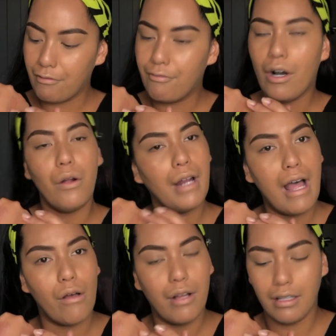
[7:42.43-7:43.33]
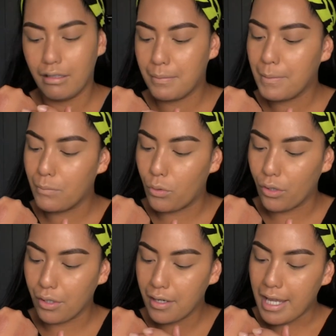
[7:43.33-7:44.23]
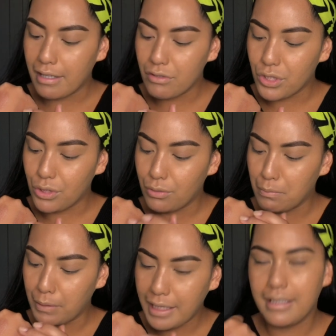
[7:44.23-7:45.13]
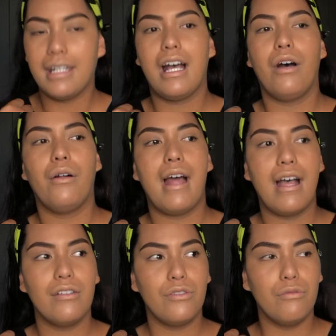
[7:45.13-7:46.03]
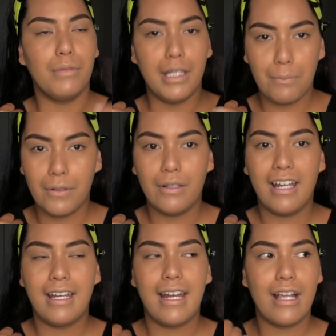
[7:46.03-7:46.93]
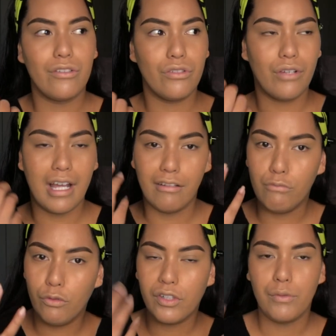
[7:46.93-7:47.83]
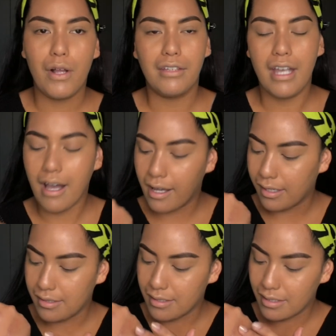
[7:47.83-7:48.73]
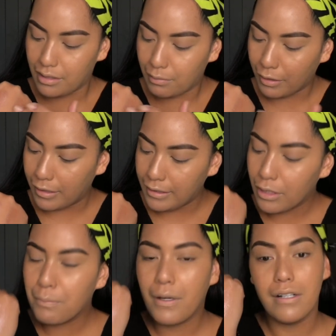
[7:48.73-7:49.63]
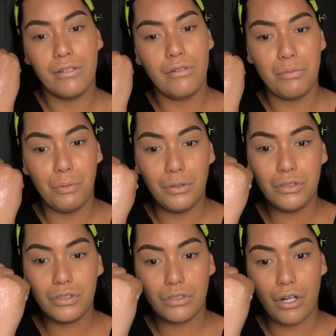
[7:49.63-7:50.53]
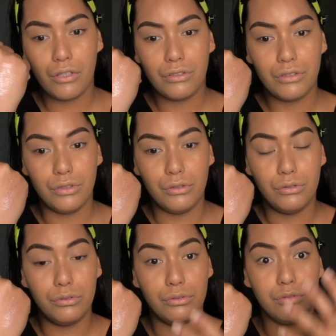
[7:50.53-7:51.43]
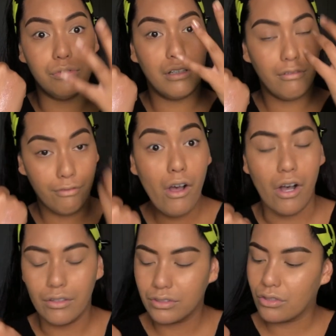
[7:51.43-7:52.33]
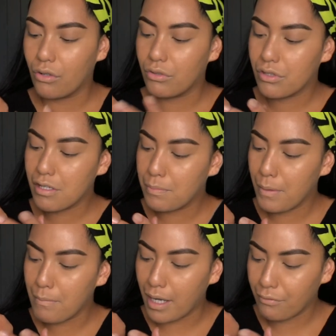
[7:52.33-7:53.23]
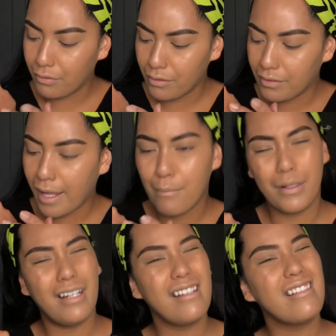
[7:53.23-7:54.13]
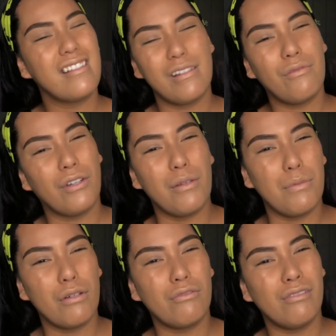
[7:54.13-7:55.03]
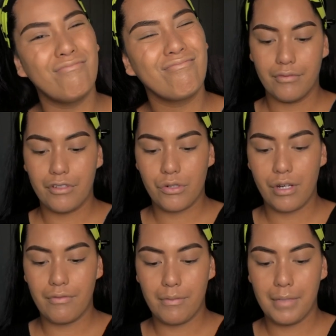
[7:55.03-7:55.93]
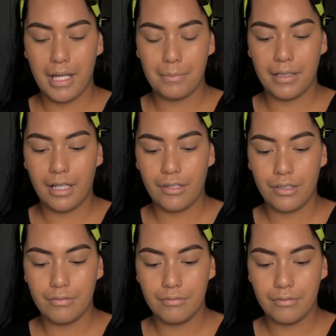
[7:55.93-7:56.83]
fall out a little bit more as you blend it out, as you manipulate it, as you kind of move it around the eyes. The glitter particles will start to fall, so just be mindful of that, but it is still very beautiful. Straight from the applicator,